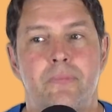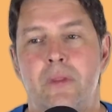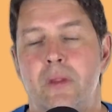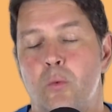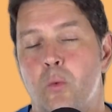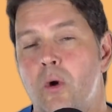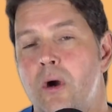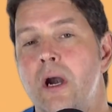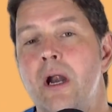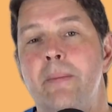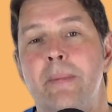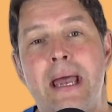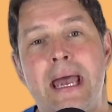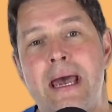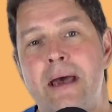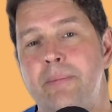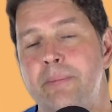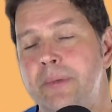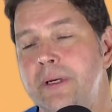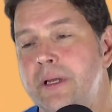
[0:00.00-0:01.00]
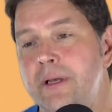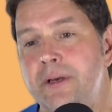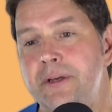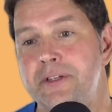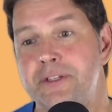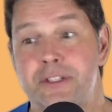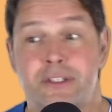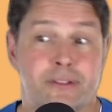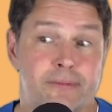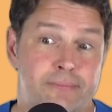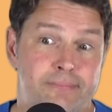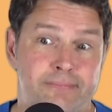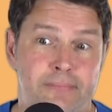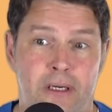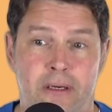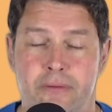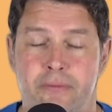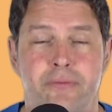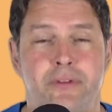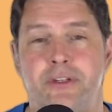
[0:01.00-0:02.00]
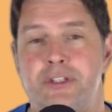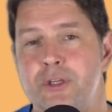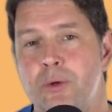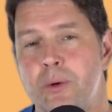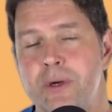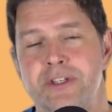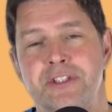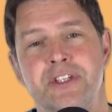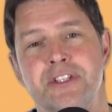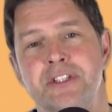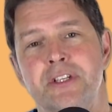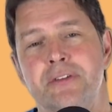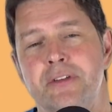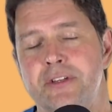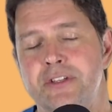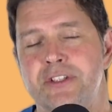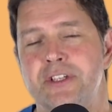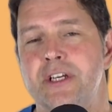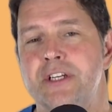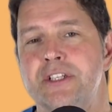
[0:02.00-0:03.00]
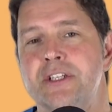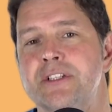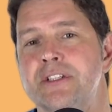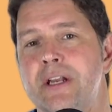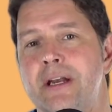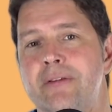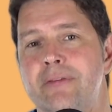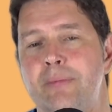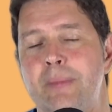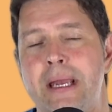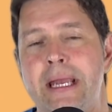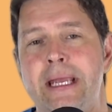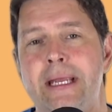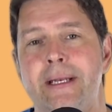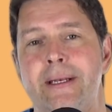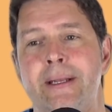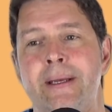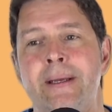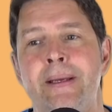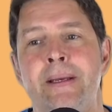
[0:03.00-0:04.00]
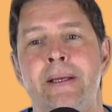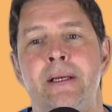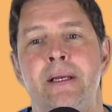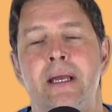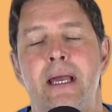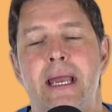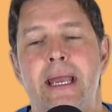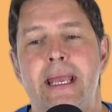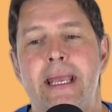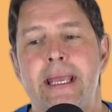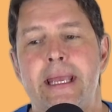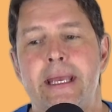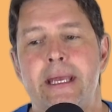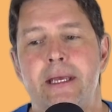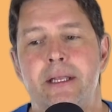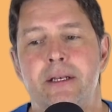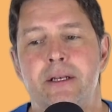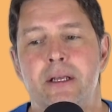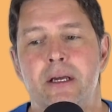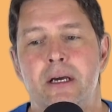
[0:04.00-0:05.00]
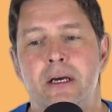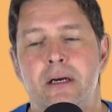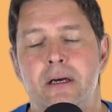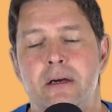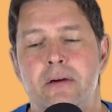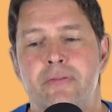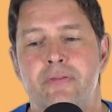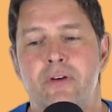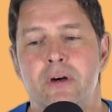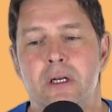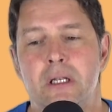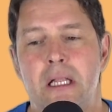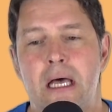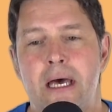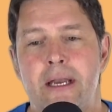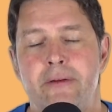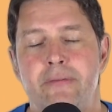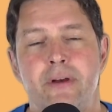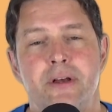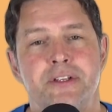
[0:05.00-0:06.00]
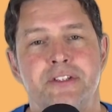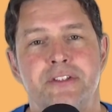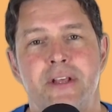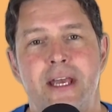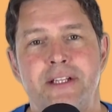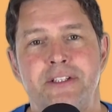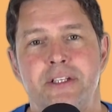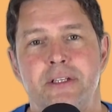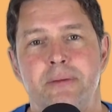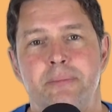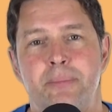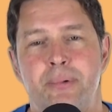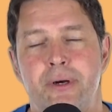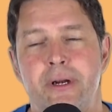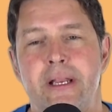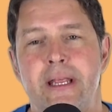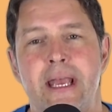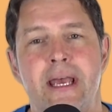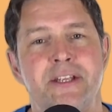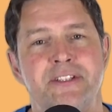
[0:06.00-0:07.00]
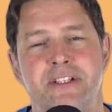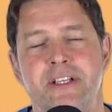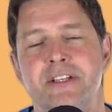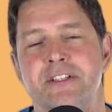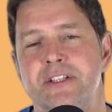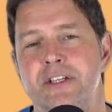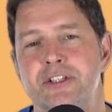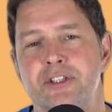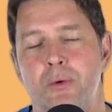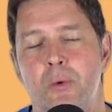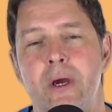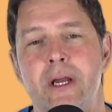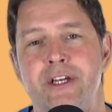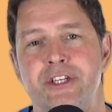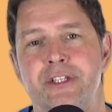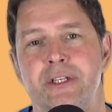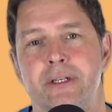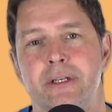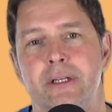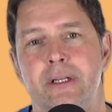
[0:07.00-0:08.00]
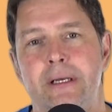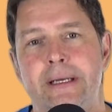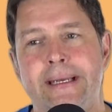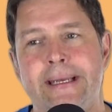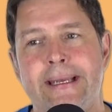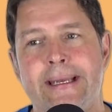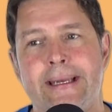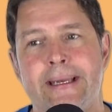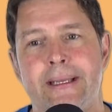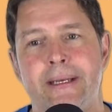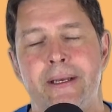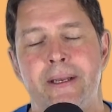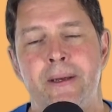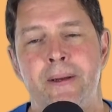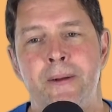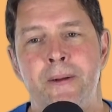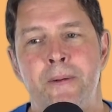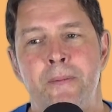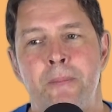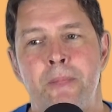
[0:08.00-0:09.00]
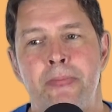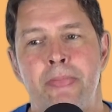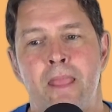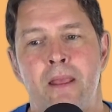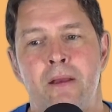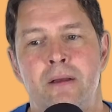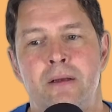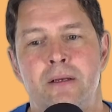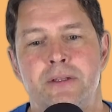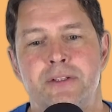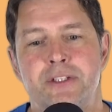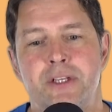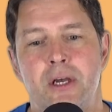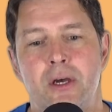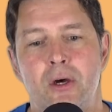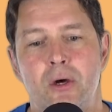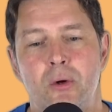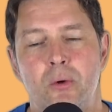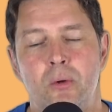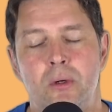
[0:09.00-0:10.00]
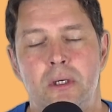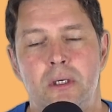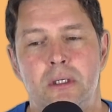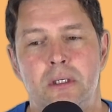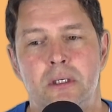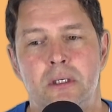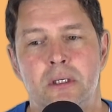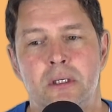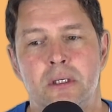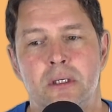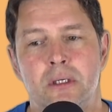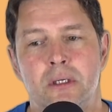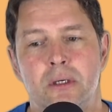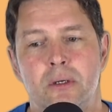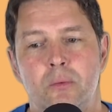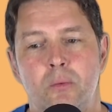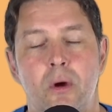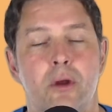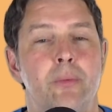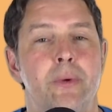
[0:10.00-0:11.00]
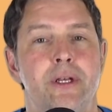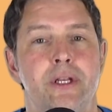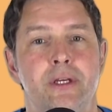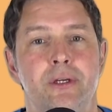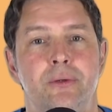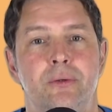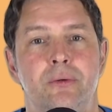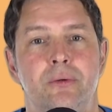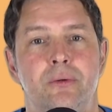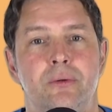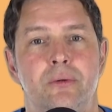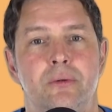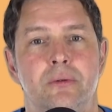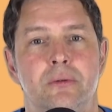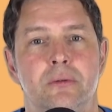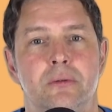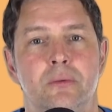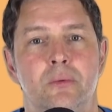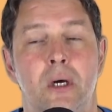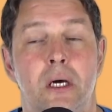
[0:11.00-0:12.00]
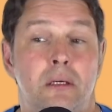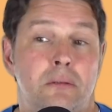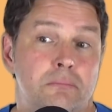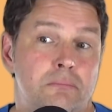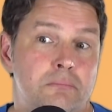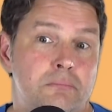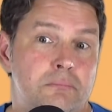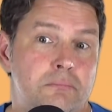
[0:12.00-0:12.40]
where I'm at because of the choices and decisions that I've made. And for a lot of us, that's a pretty assy situation. And so what do? Well,